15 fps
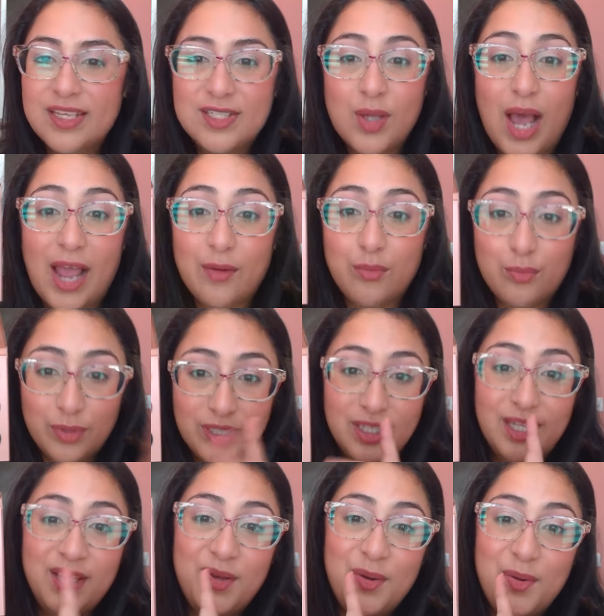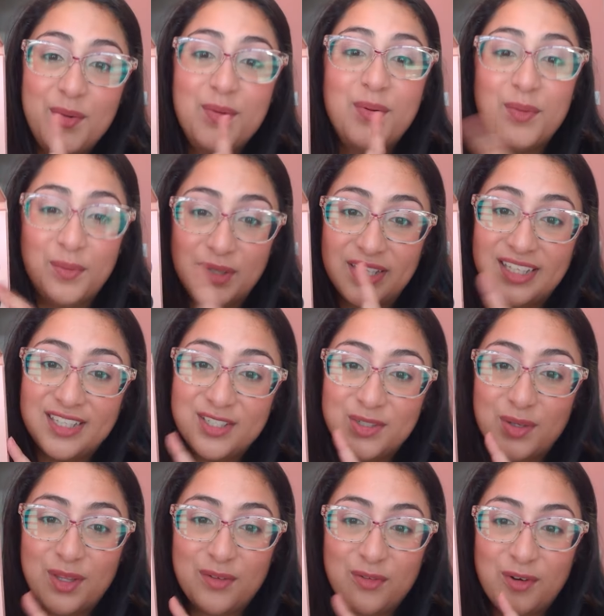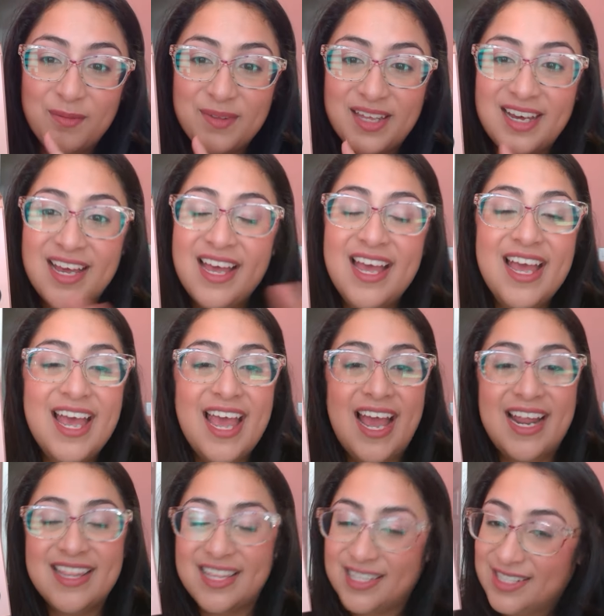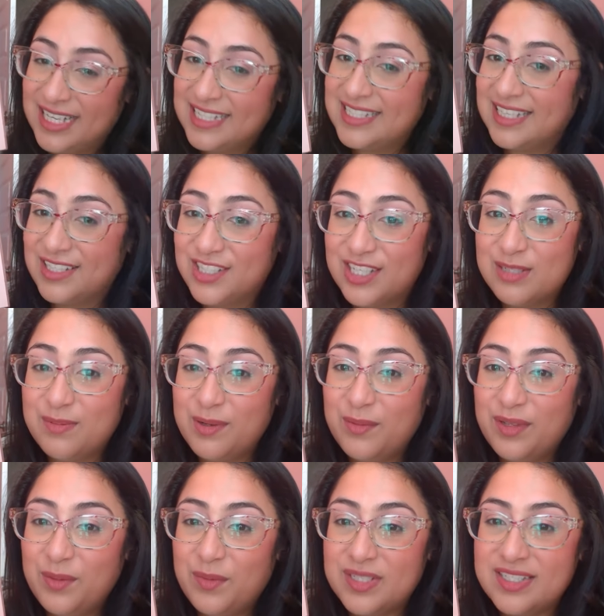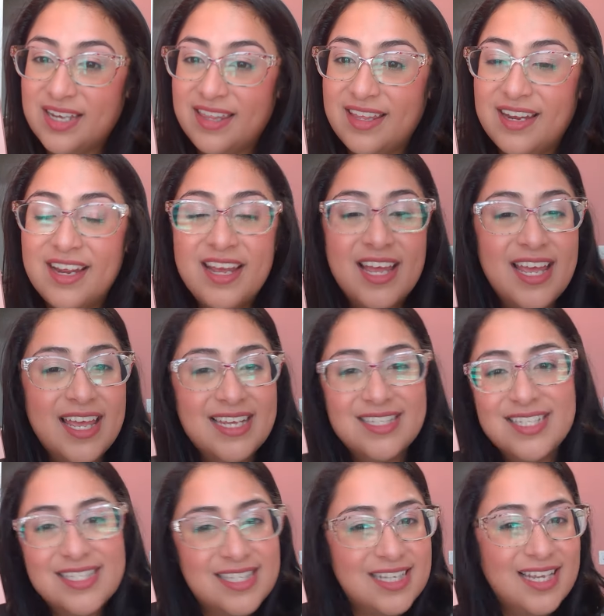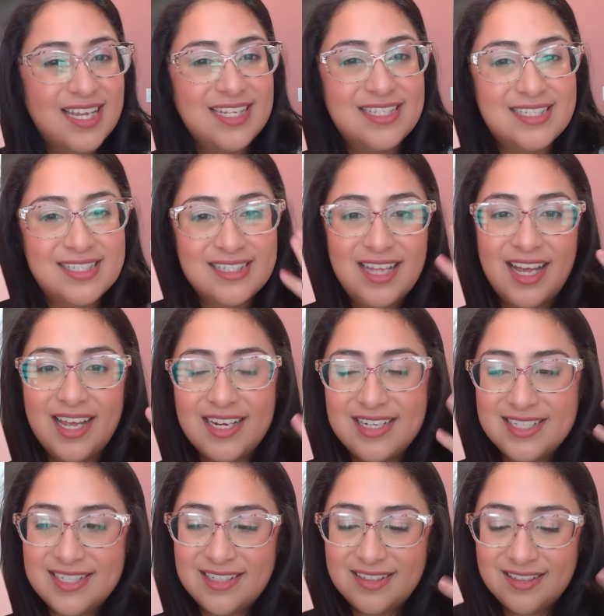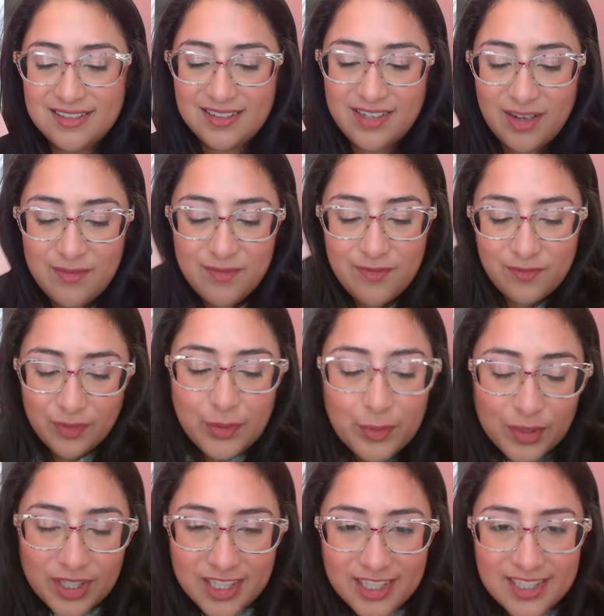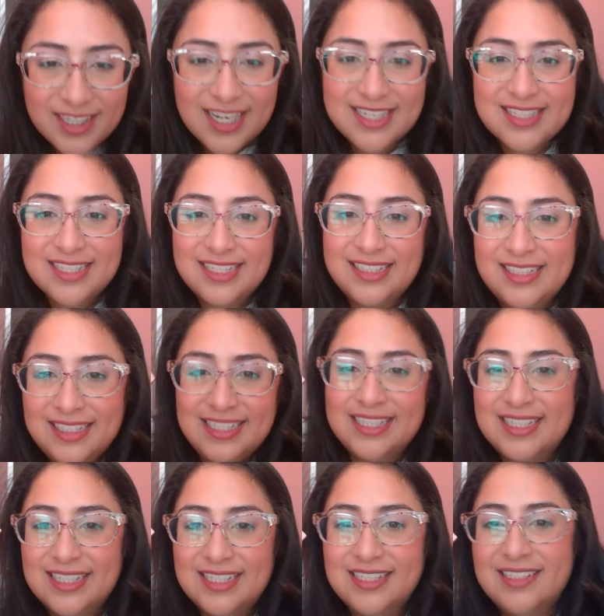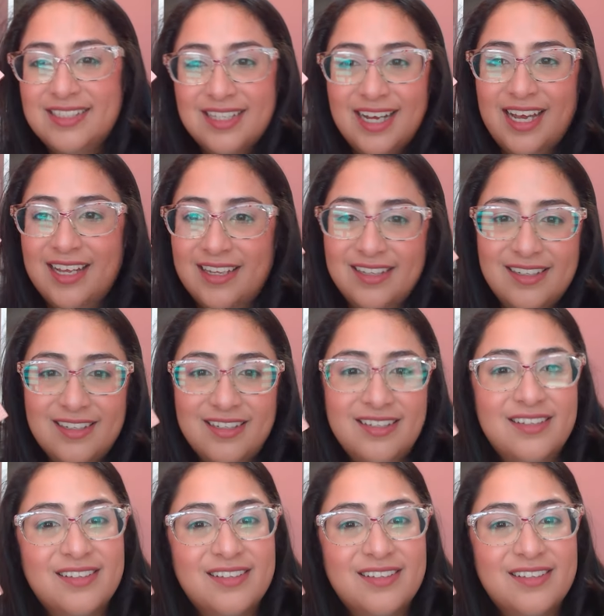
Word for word: So I really, really enjoy the formula, and they, like I said, the shades play really well together. It's just, it doesn't come forward as an idea, and